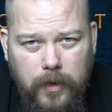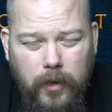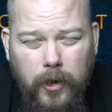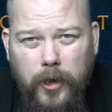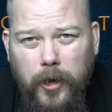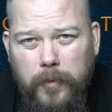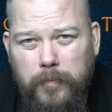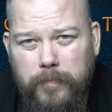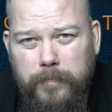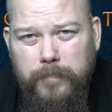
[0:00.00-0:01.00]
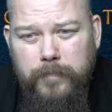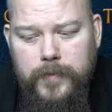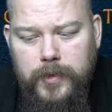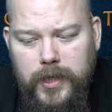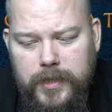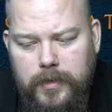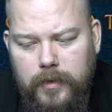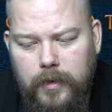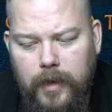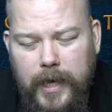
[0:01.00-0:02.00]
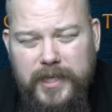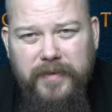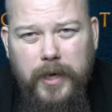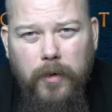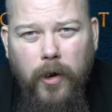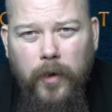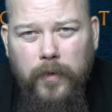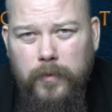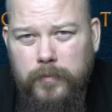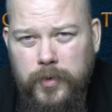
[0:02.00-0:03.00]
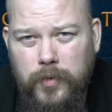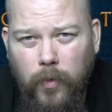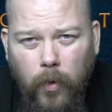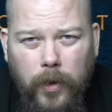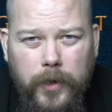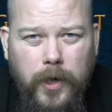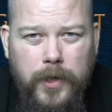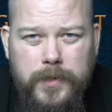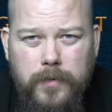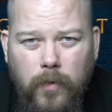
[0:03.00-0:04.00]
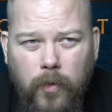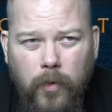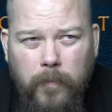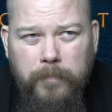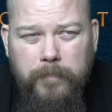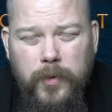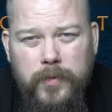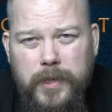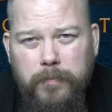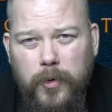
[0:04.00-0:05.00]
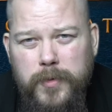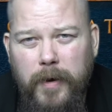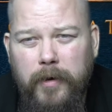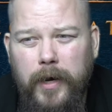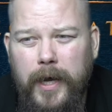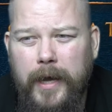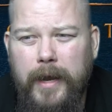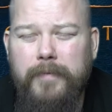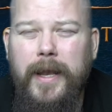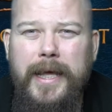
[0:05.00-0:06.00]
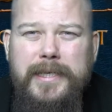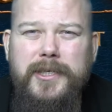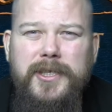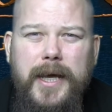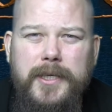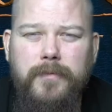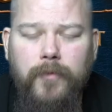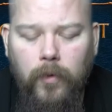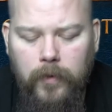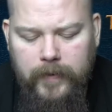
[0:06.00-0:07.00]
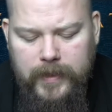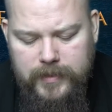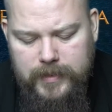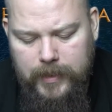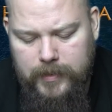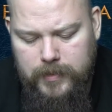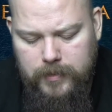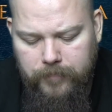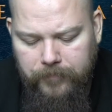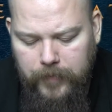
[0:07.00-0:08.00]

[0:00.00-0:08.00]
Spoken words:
like I suggested last video, either do all the dice or use it more sparingly and have less chance of rolling that 6.